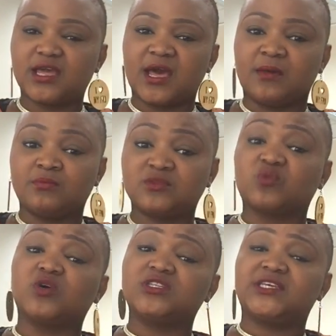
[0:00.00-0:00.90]
the
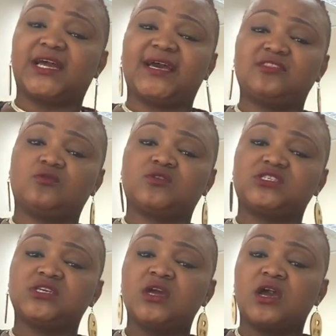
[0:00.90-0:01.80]
world that I
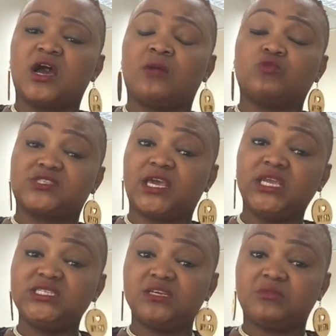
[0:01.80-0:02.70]
thought was
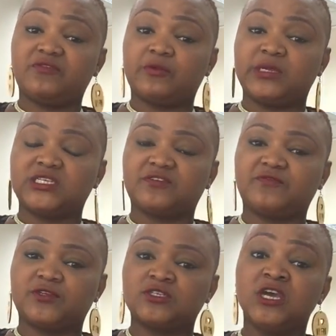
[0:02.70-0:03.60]
hating me for being
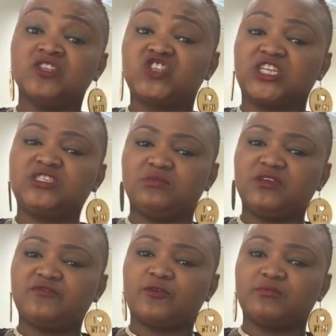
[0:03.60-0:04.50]
different, judging
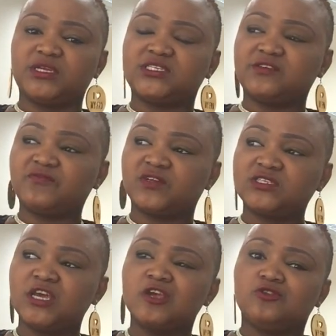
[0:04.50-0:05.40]
me from being
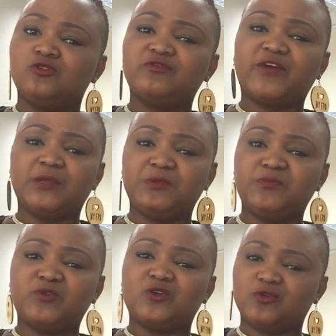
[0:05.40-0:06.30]
different, you find
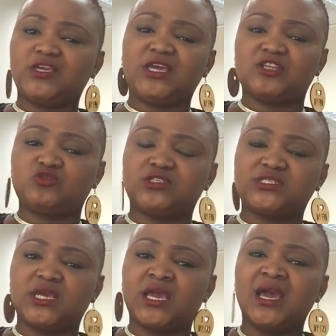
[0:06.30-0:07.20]
people looking at you and
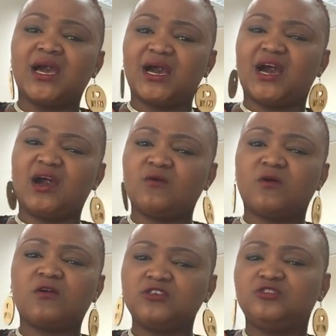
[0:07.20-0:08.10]
saying, how
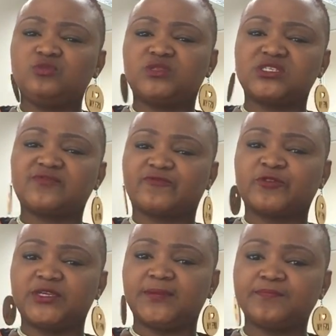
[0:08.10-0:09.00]
are you this
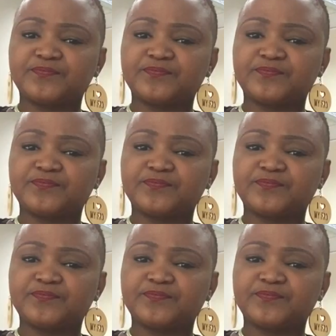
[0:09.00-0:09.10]
free?